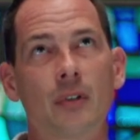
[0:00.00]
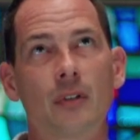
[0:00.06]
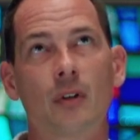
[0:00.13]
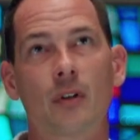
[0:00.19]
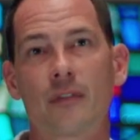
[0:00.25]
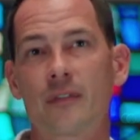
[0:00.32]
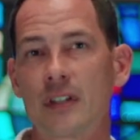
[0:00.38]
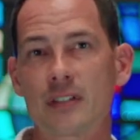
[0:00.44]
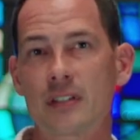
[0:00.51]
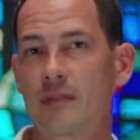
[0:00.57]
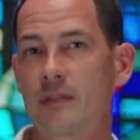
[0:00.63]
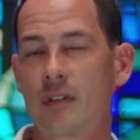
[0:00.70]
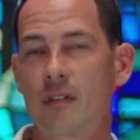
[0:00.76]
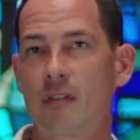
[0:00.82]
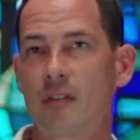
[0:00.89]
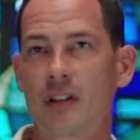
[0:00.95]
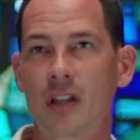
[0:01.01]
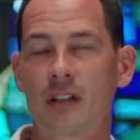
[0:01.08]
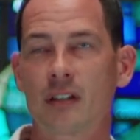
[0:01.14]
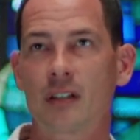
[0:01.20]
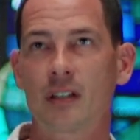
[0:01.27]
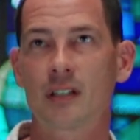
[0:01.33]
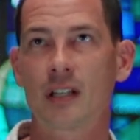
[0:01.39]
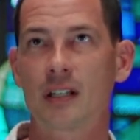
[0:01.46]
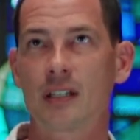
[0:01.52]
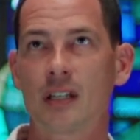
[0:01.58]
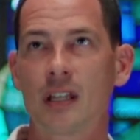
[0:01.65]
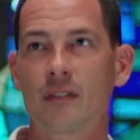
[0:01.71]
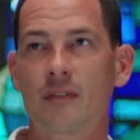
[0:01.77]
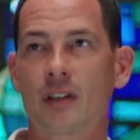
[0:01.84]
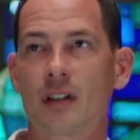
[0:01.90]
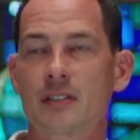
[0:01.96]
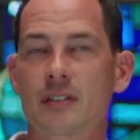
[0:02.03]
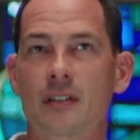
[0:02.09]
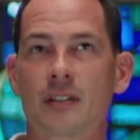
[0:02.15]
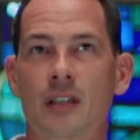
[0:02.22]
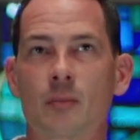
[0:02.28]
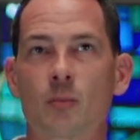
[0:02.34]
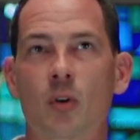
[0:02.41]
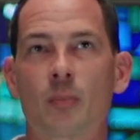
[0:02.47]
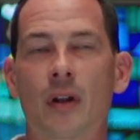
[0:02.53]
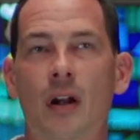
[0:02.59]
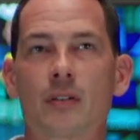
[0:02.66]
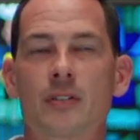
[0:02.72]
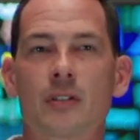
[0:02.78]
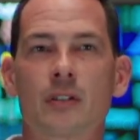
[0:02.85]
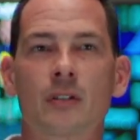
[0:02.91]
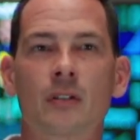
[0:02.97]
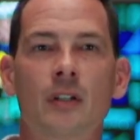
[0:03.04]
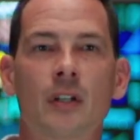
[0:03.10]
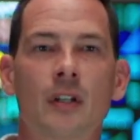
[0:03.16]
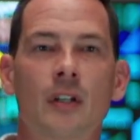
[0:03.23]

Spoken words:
No offense if you've ever done a 90 Day Fiancé thing. More power to you.